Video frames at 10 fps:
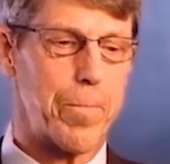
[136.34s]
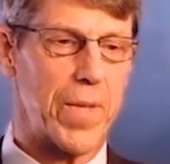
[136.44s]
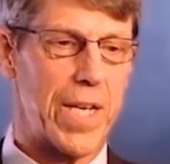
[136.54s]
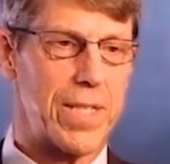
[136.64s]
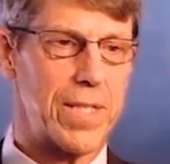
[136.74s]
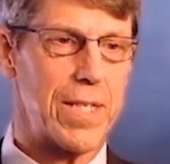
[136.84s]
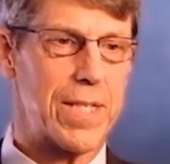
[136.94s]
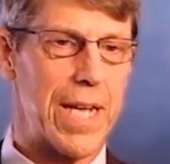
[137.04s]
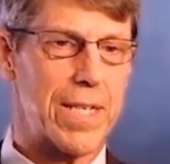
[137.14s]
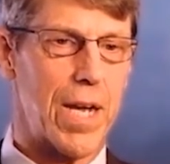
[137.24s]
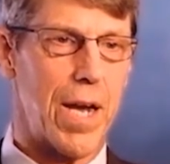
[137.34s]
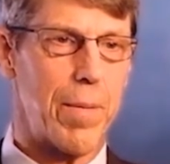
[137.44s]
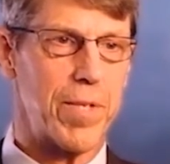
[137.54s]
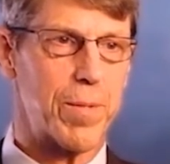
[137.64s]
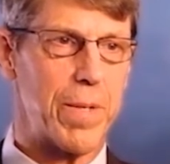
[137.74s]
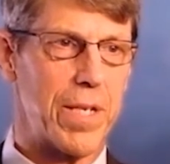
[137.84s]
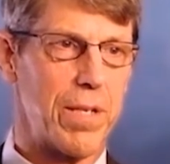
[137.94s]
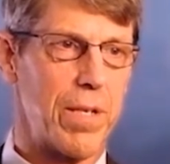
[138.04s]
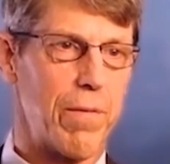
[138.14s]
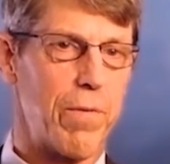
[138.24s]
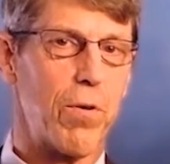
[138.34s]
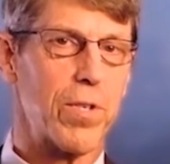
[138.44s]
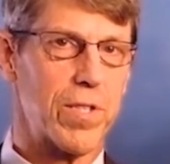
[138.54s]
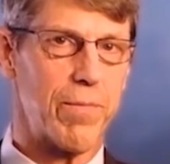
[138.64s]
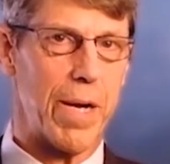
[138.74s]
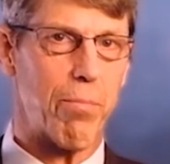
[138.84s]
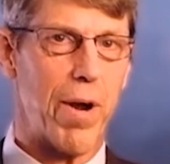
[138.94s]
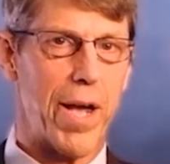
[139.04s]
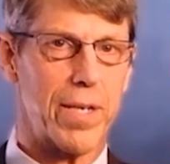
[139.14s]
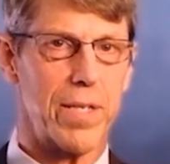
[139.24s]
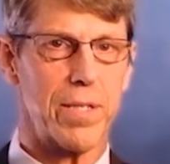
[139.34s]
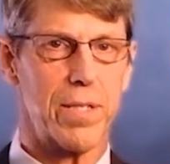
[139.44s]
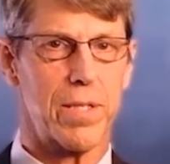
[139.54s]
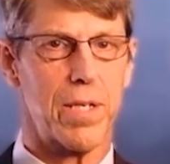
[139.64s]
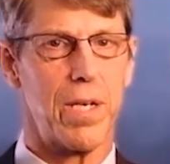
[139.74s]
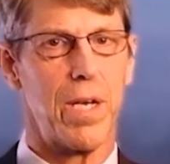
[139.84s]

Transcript: and since that time it's been the focus of my practice.